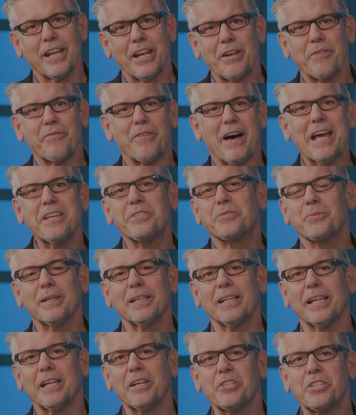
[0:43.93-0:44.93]
an
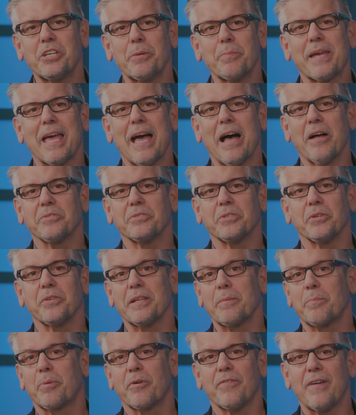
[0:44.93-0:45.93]
advisory leadership council
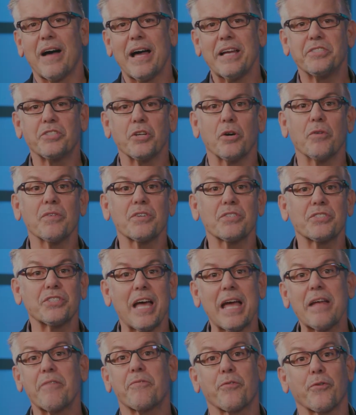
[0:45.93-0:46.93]
that provides
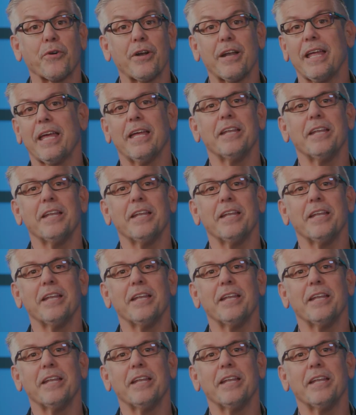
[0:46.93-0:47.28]
oversight for an